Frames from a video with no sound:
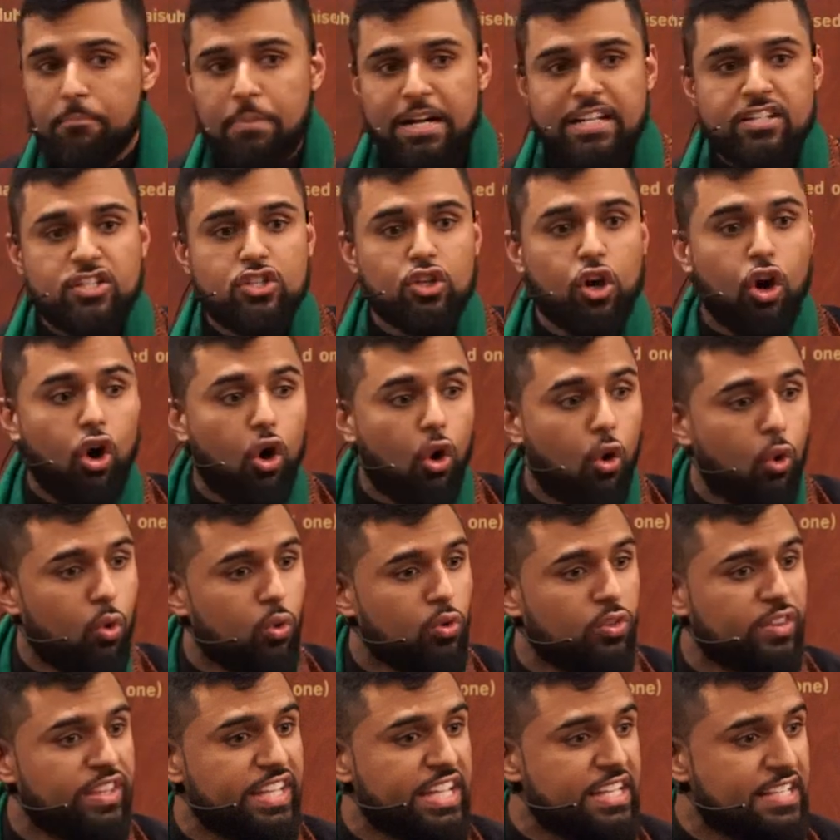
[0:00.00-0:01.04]
but to
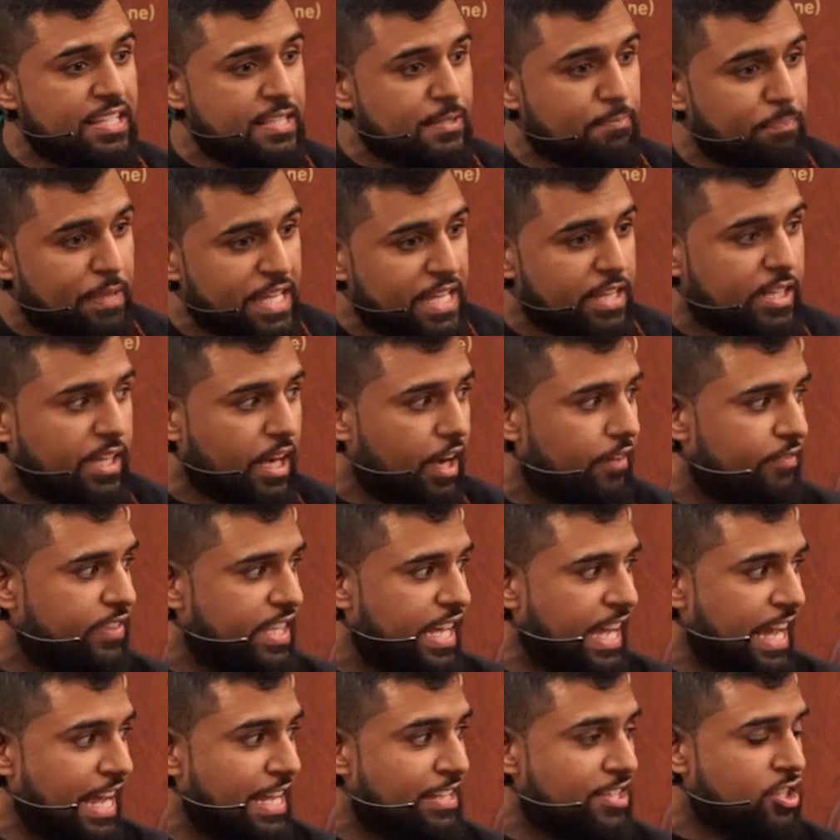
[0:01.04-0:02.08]
only speak of
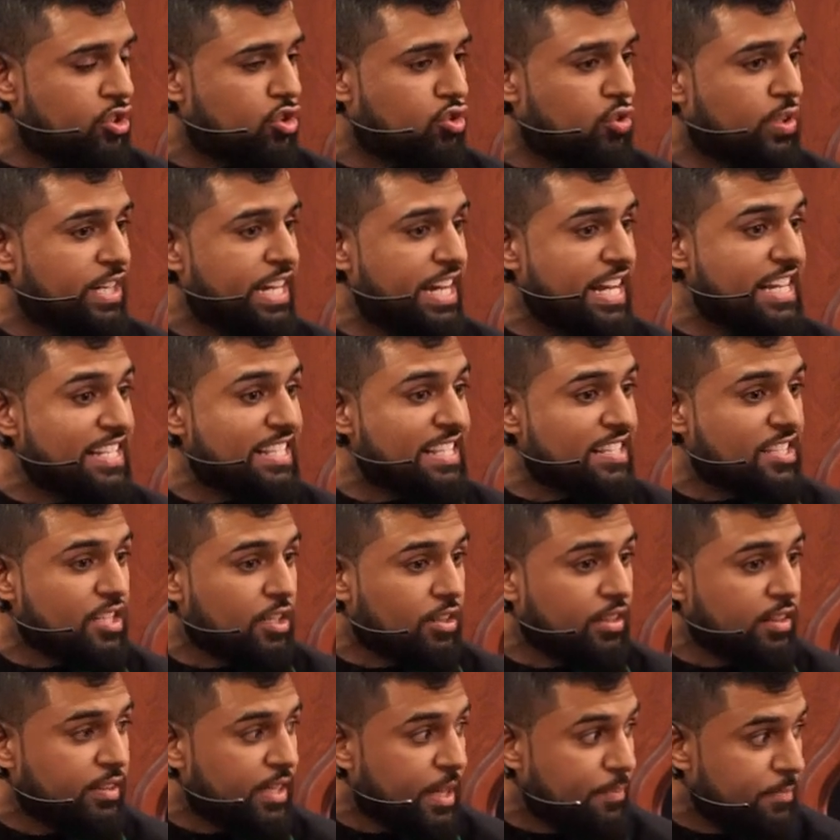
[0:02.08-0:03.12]
the history is to
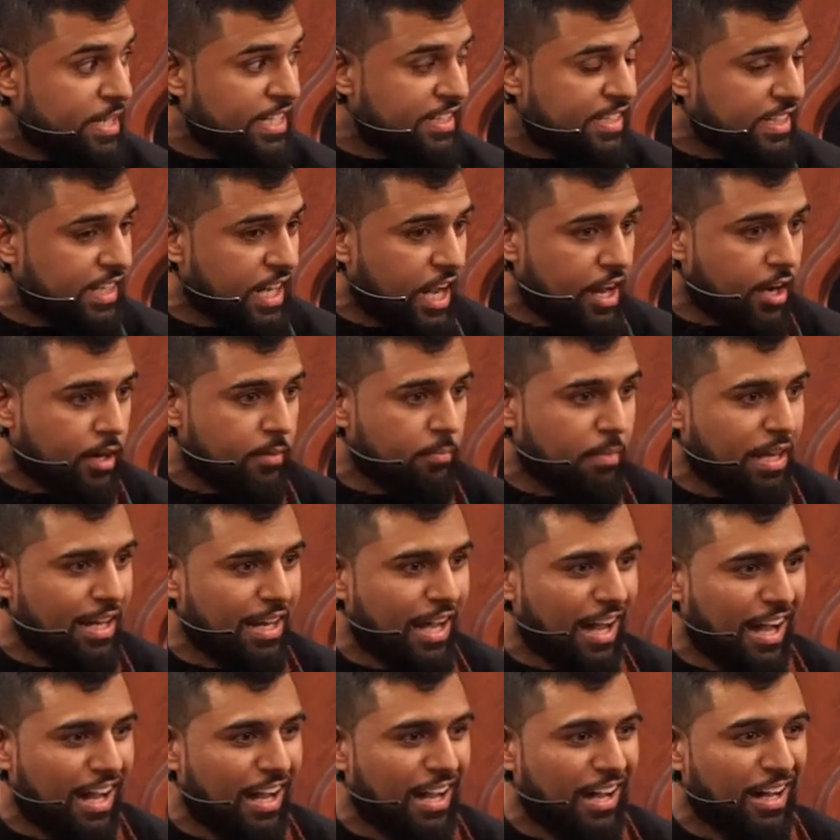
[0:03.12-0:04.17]
limit
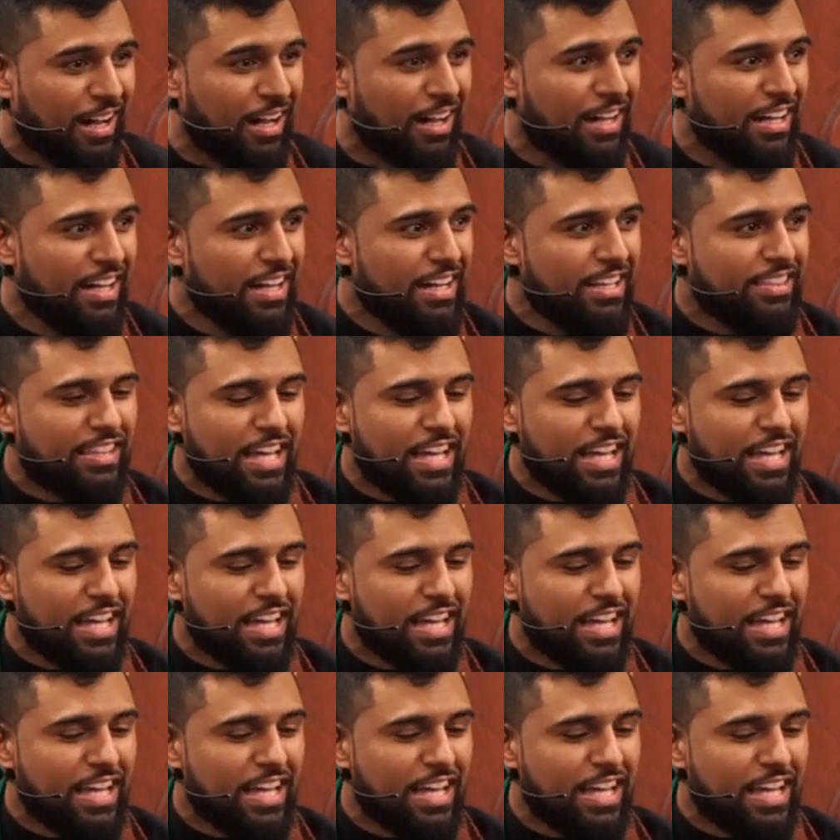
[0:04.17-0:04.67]
Karbala.